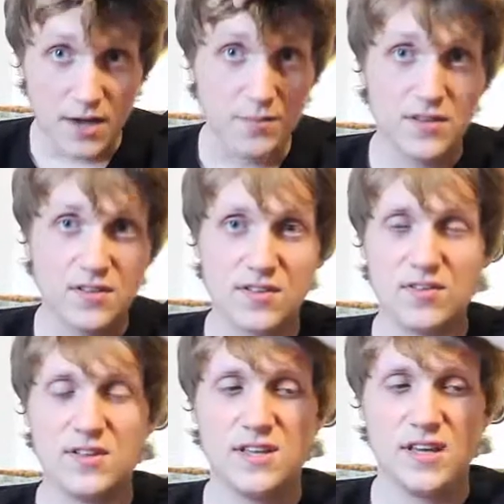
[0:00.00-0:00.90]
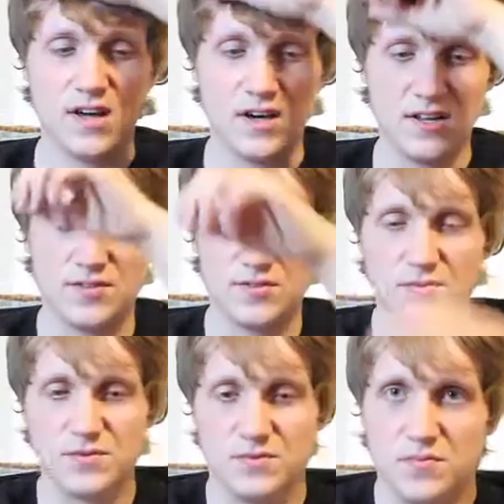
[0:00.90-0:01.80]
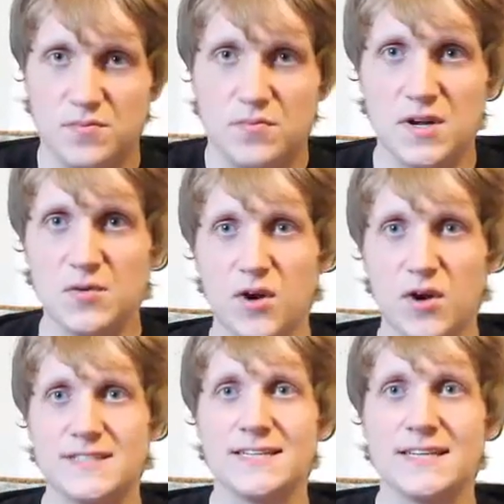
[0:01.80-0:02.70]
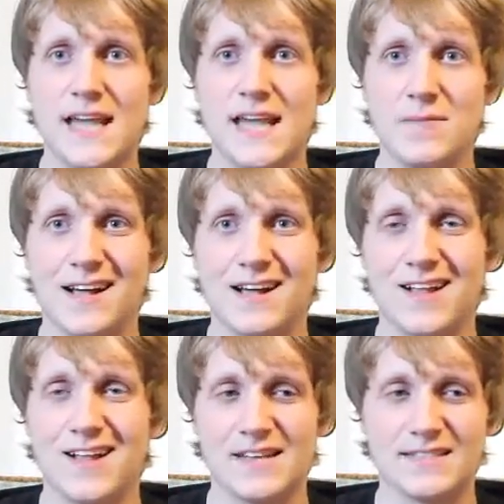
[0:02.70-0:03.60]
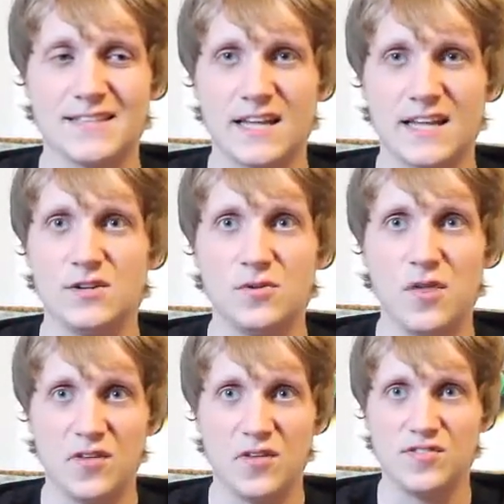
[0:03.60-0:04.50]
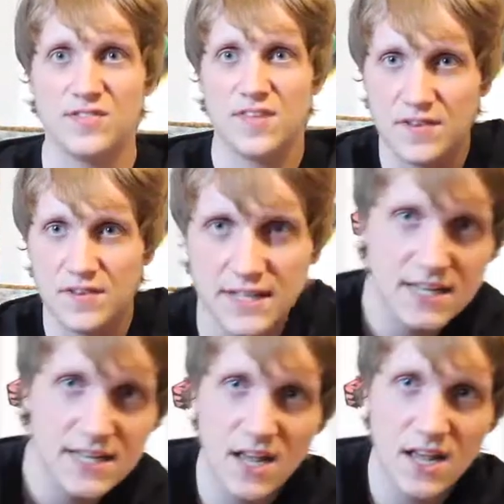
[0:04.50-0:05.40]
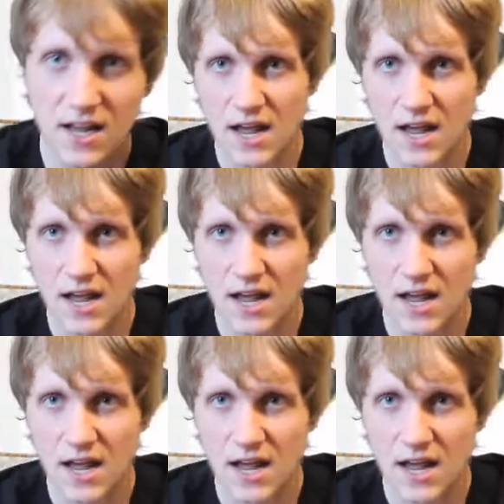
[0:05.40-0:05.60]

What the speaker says: yeah, basically this was Midwest Gaming Classic 2017.